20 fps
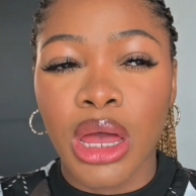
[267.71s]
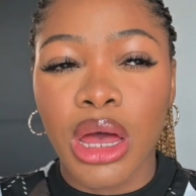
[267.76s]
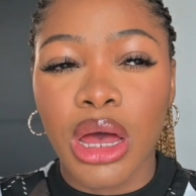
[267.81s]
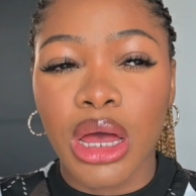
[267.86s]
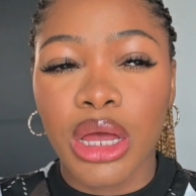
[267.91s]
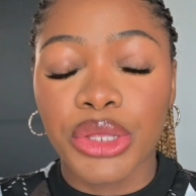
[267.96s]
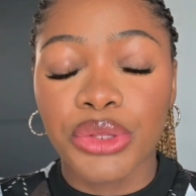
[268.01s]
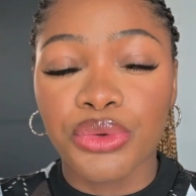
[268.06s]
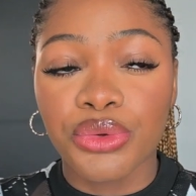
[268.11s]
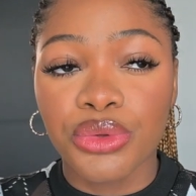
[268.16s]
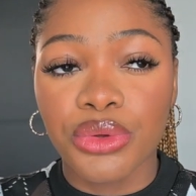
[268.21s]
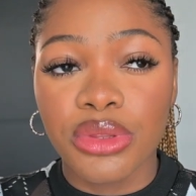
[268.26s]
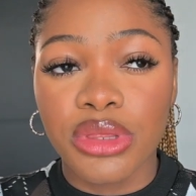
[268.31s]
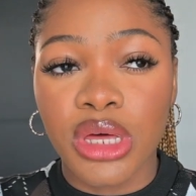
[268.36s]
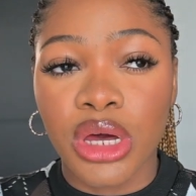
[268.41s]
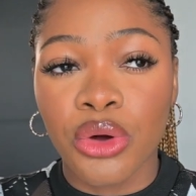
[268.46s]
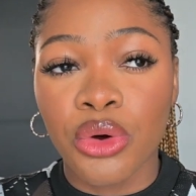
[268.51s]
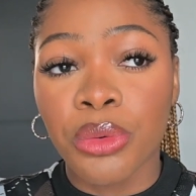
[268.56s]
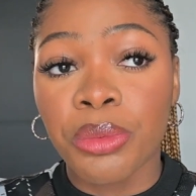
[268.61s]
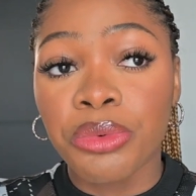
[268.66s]
I do know
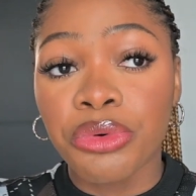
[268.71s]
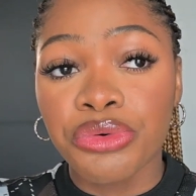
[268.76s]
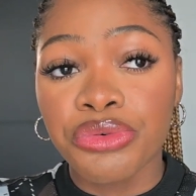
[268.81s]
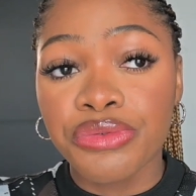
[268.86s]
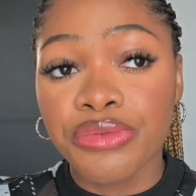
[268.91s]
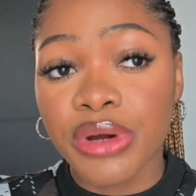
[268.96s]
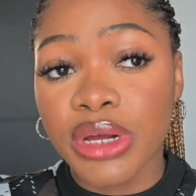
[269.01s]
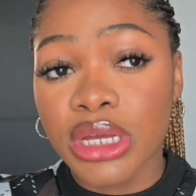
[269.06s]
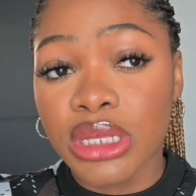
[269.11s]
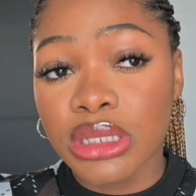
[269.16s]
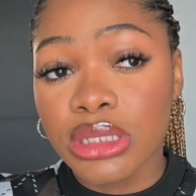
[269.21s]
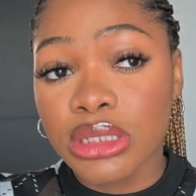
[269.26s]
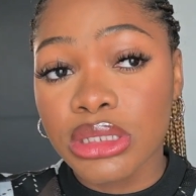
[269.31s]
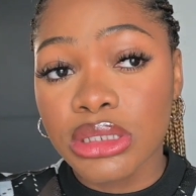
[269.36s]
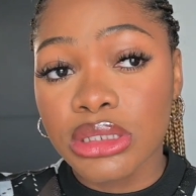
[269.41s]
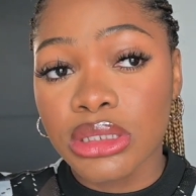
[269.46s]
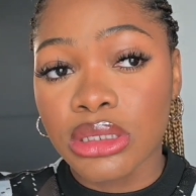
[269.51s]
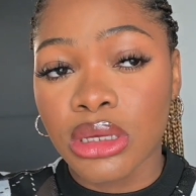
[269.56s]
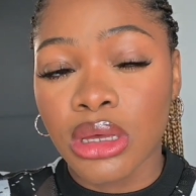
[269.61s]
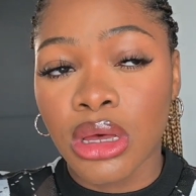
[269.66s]
that Open Rent,